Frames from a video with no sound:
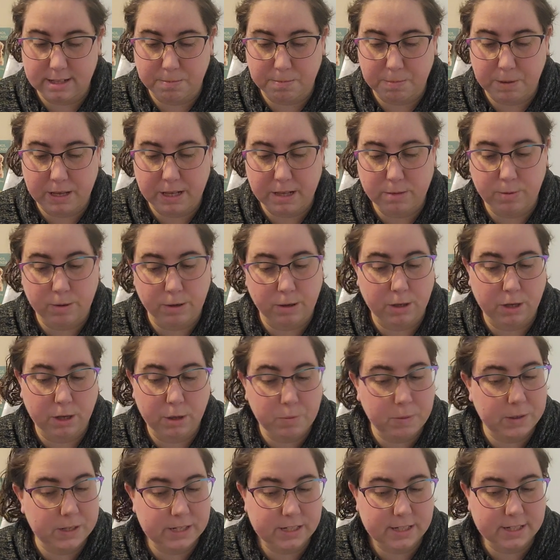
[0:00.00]
A place where good
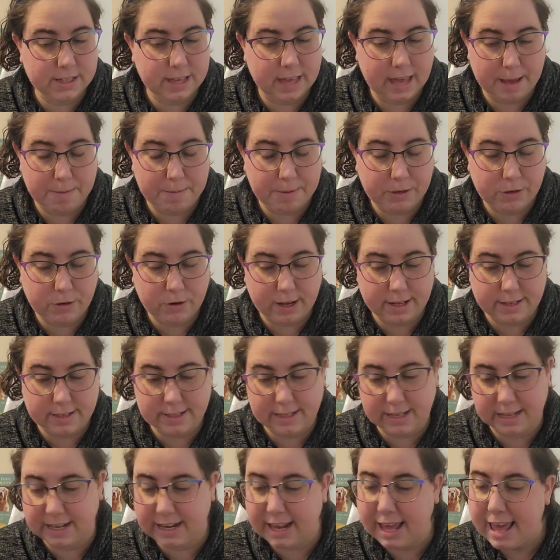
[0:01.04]
witches can't be
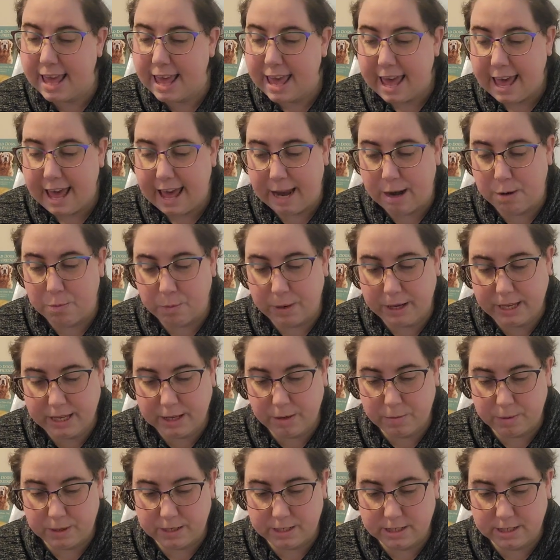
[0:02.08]
trusted, and
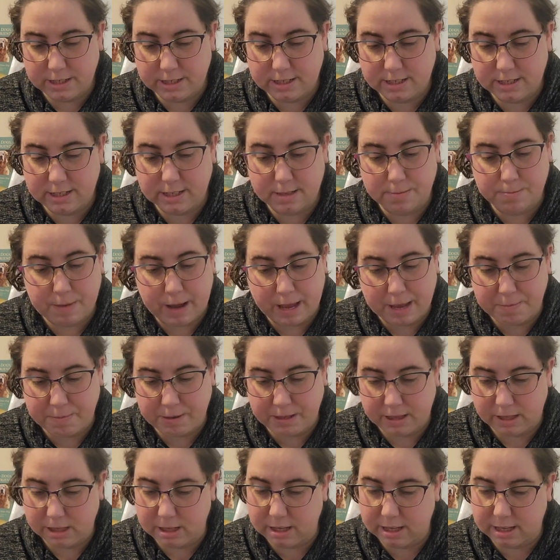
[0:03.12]
wicked witches just might be
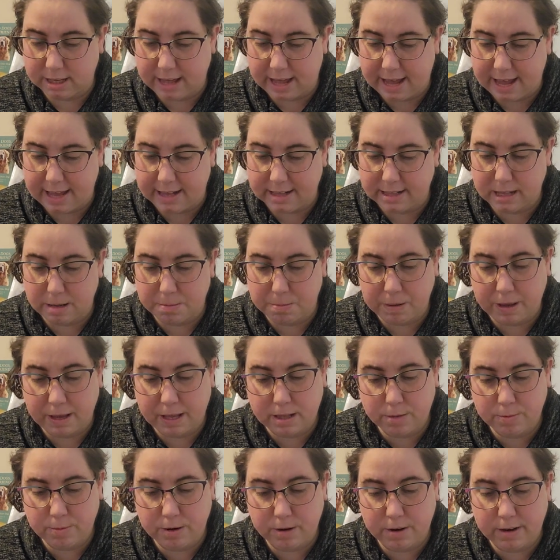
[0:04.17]
the good guys. A
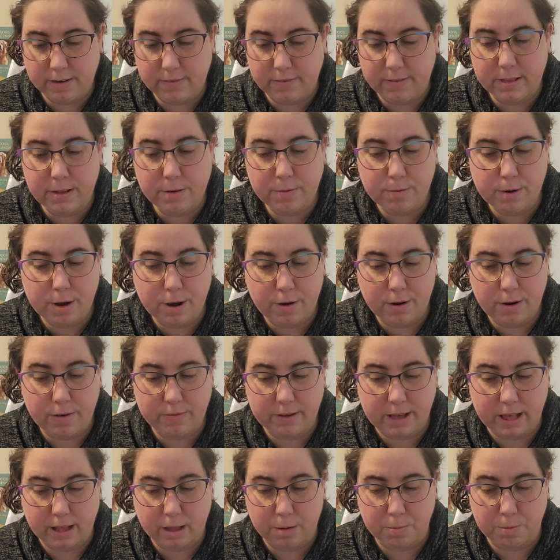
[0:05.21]
place where even the road of
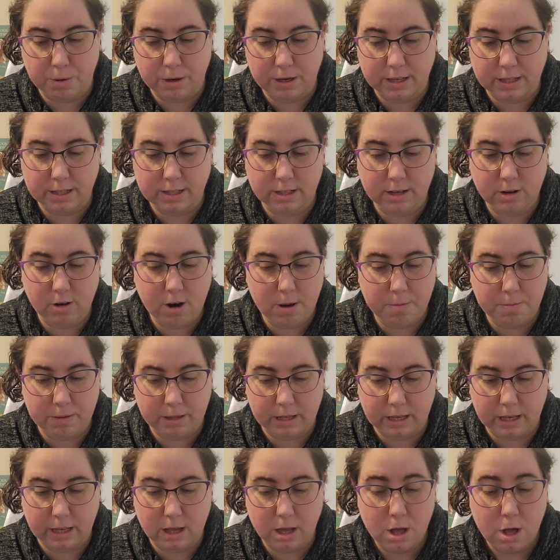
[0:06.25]
yellow brick is
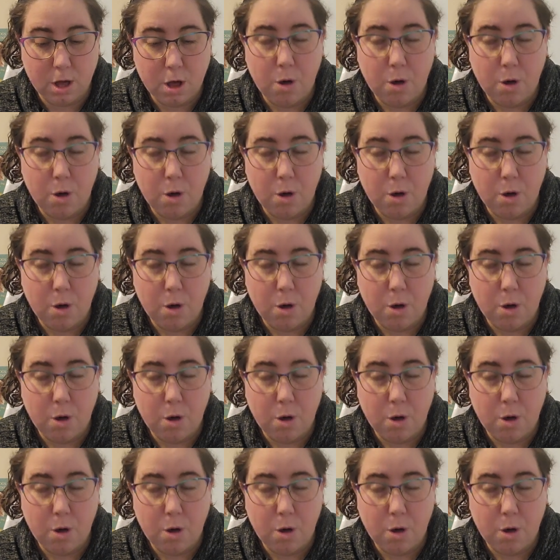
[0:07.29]
crumbling.